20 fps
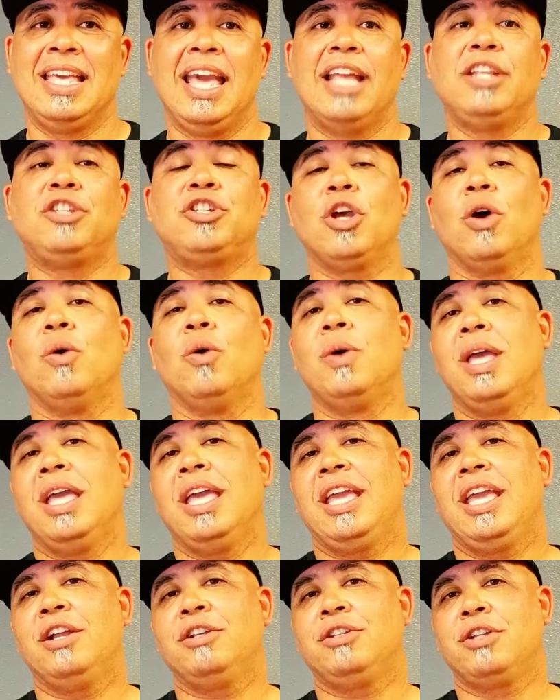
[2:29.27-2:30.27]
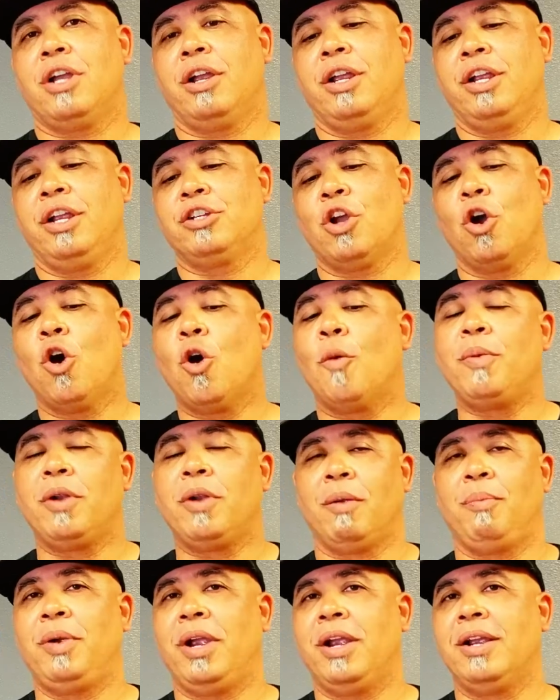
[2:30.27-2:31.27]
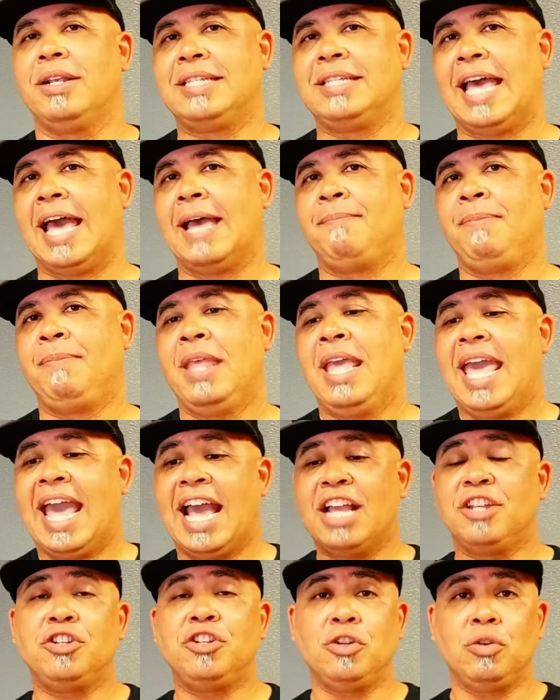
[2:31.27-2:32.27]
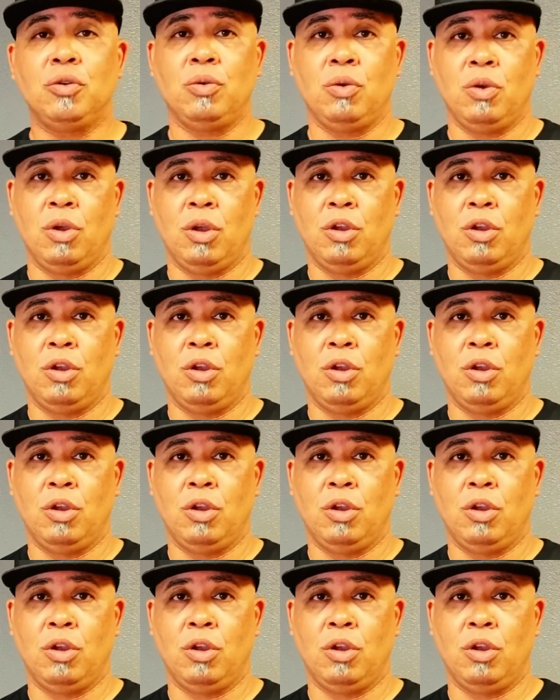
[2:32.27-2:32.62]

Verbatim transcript: And so here's our, here's our hope and our prayer is that as you